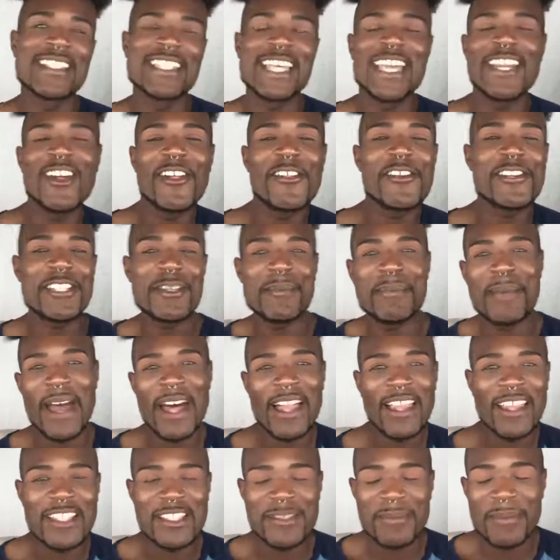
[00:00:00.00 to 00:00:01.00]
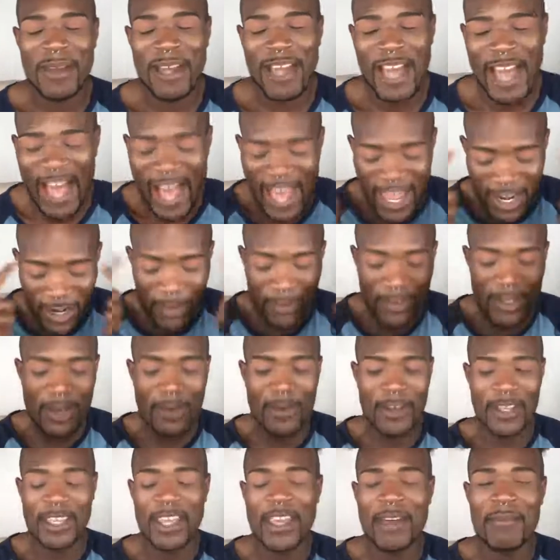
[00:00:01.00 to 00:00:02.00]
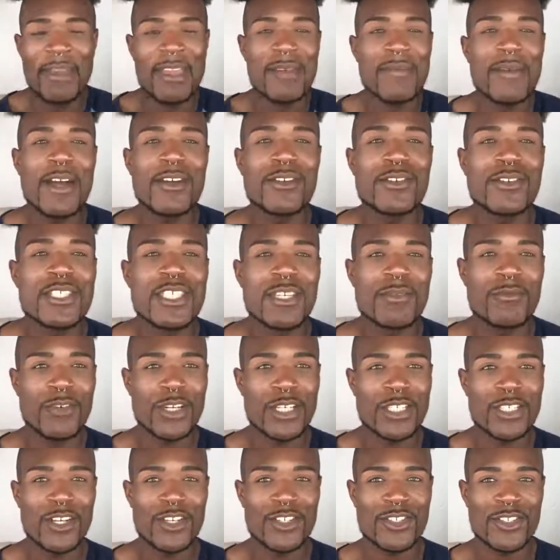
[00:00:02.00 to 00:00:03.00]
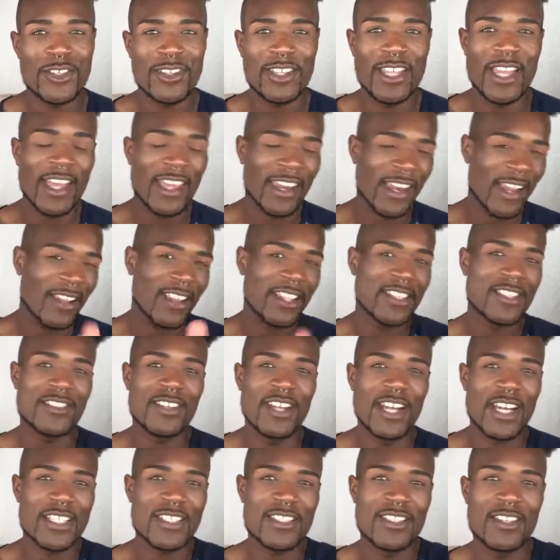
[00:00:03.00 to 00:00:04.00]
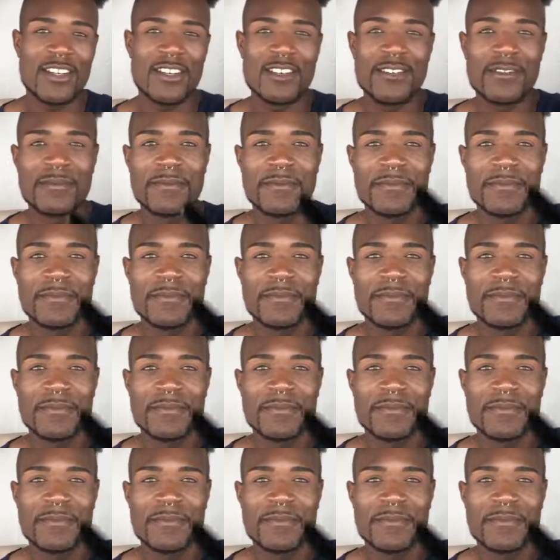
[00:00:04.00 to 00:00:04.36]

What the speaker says: I know there's a balance, but I don't know it yet. Maybe I'll do some research on that and I'll let you guys know.